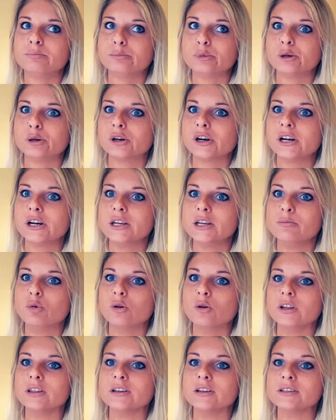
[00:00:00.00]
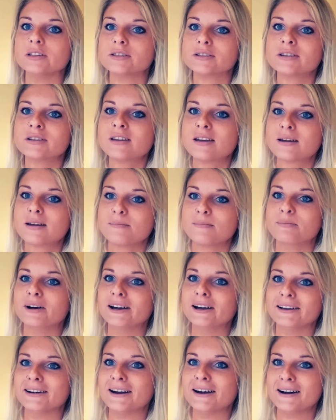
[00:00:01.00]
pretty pointless.
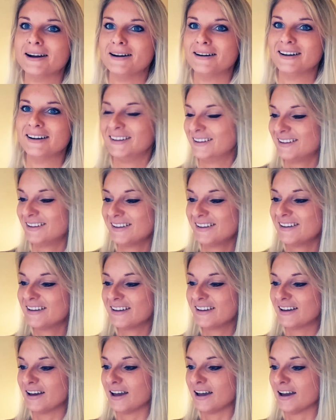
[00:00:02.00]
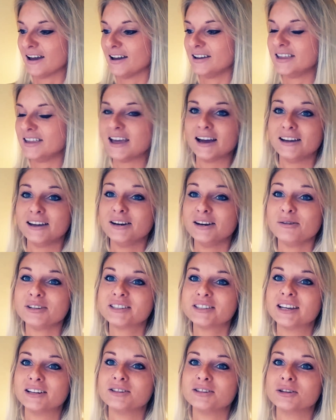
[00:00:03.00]
But yeah, I
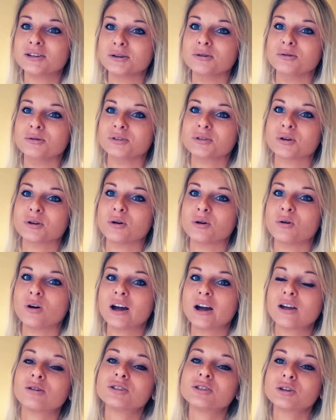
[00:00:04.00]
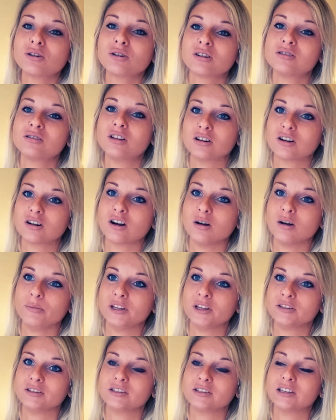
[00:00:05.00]
noticed that too. So I also got a lot of
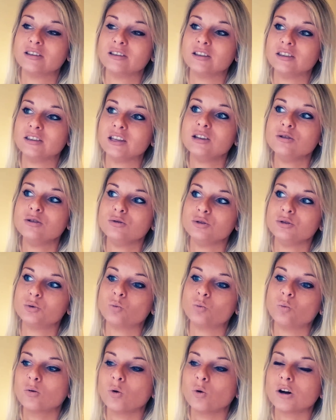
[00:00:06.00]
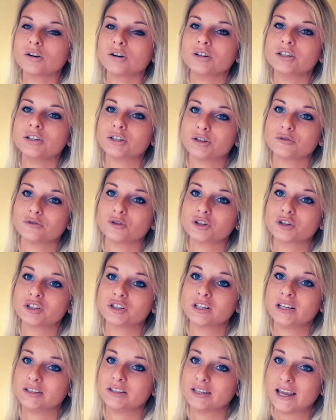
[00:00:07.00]
comments that said that they use water dishes for
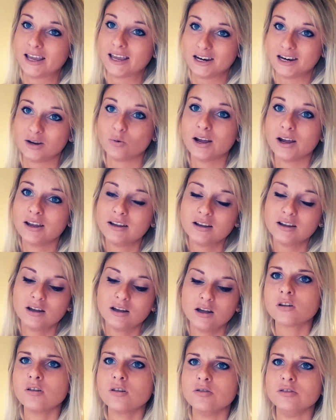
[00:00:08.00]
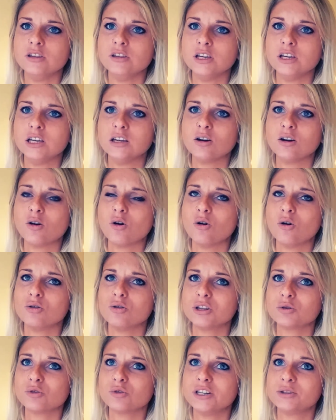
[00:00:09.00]
slings anyway. The
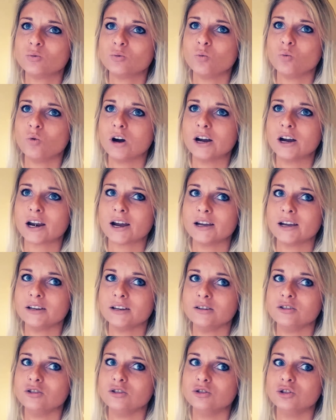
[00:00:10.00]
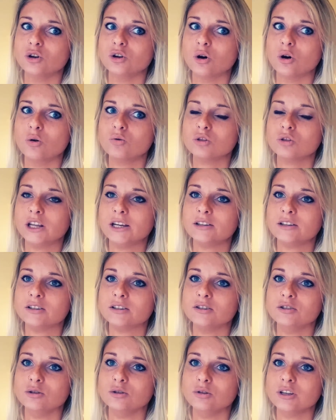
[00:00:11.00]
only reason why I don't like
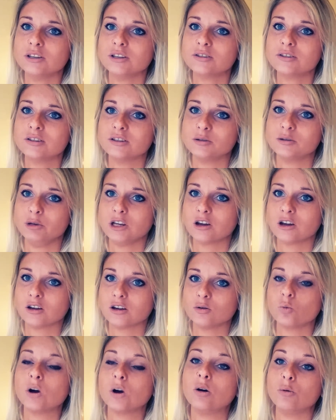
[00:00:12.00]
to do this is because